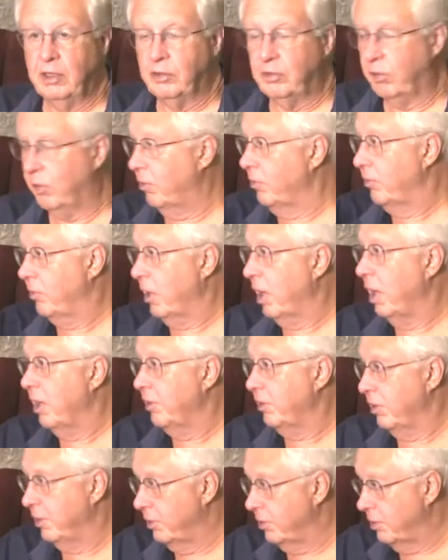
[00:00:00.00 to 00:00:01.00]
turns
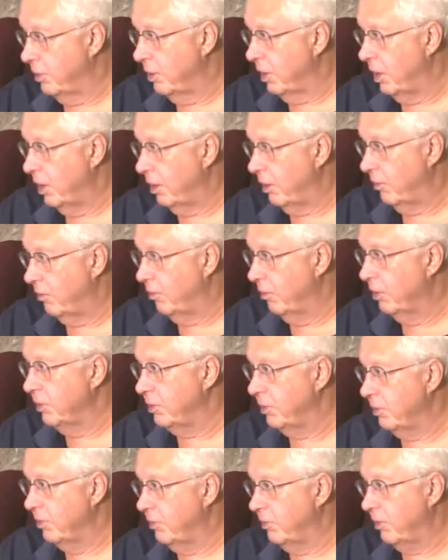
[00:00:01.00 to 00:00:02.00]
on the genetic
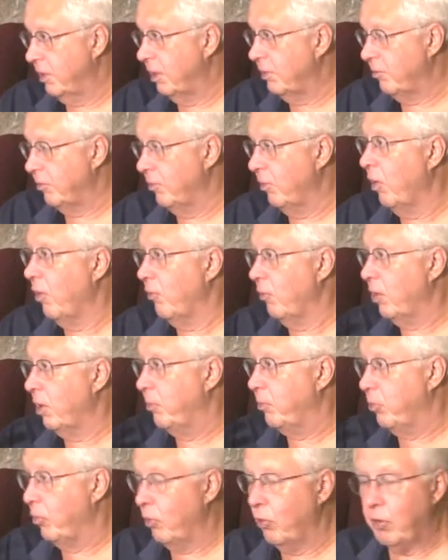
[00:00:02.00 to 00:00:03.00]
switches that were already
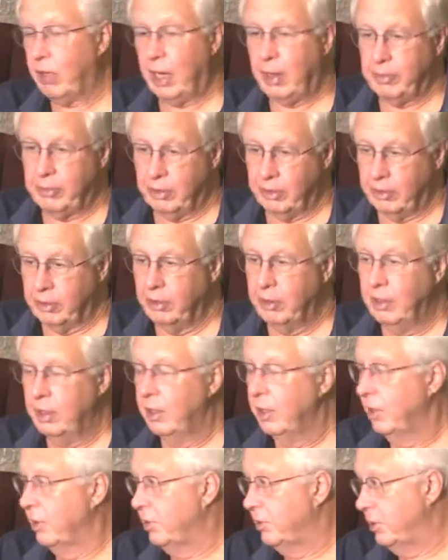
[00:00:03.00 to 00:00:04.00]
programmed in
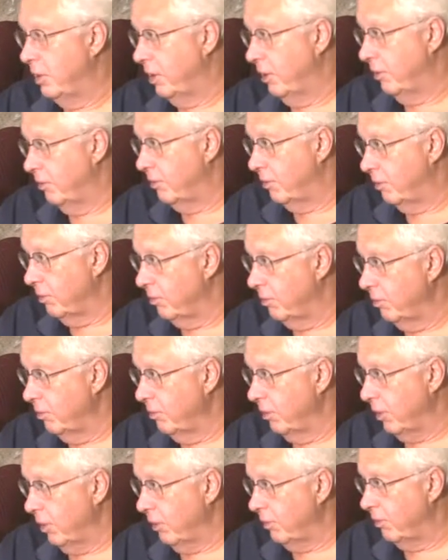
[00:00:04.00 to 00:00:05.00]
genes to do
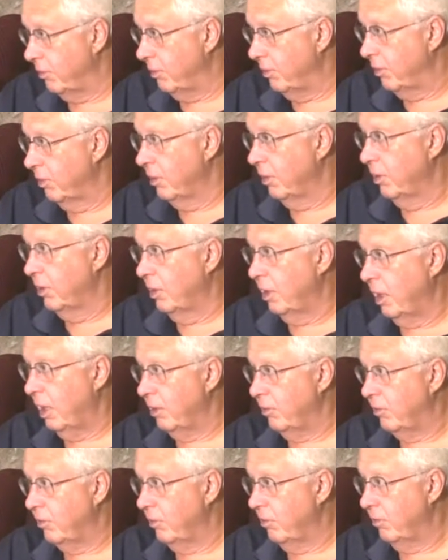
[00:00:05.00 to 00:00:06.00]
this. Right.
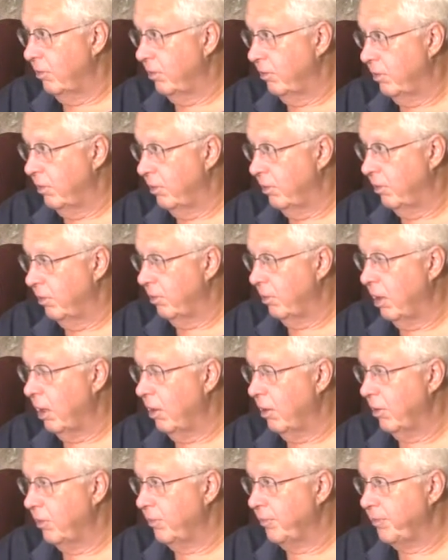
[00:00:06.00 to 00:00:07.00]
And so there
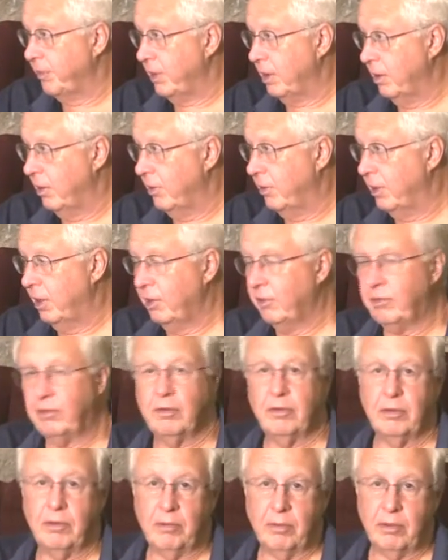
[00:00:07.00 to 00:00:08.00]
are you know, things
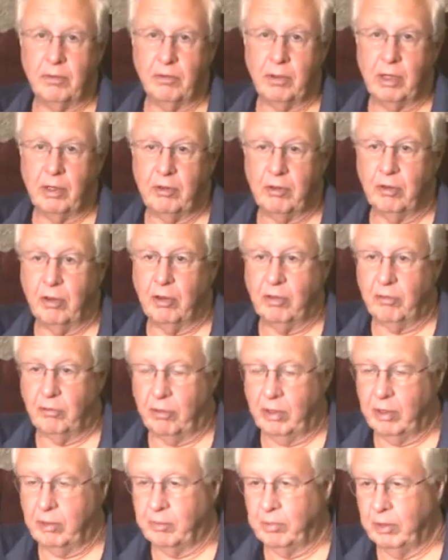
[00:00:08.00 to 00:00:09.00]
the creator
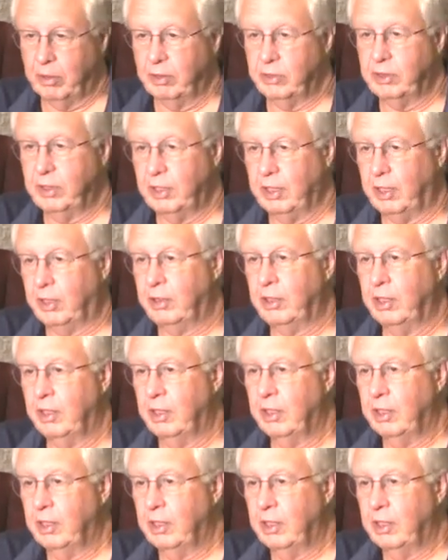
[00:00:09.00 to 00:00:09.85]
already built in,